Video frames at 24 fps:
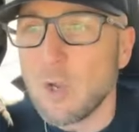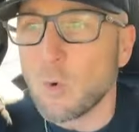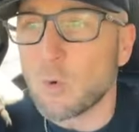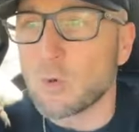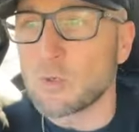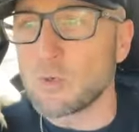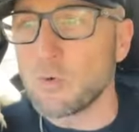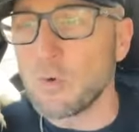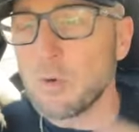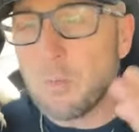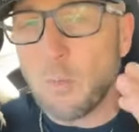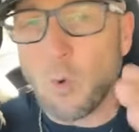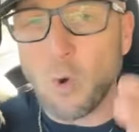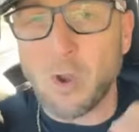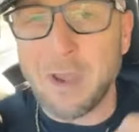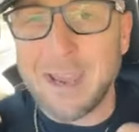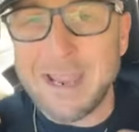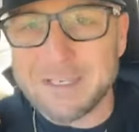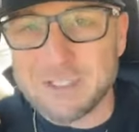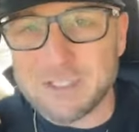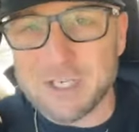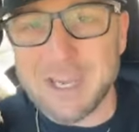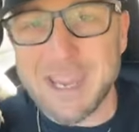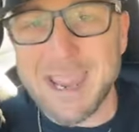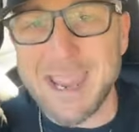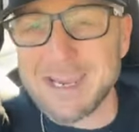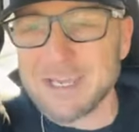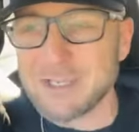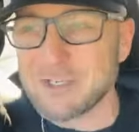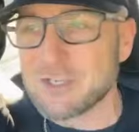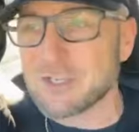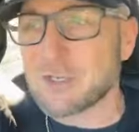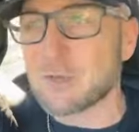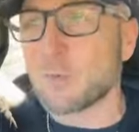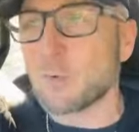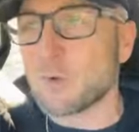We're doing more
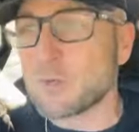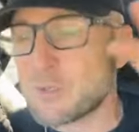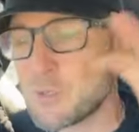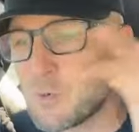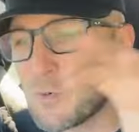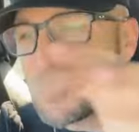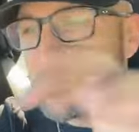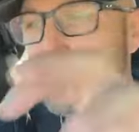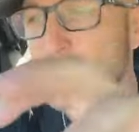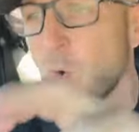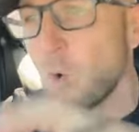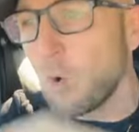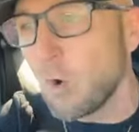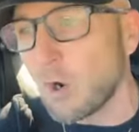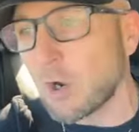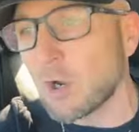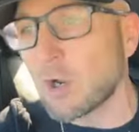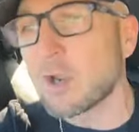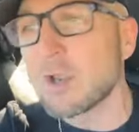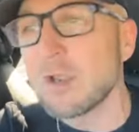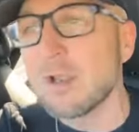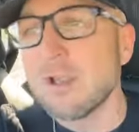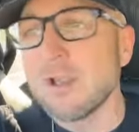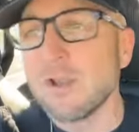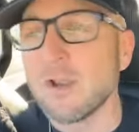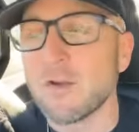education. We're doing more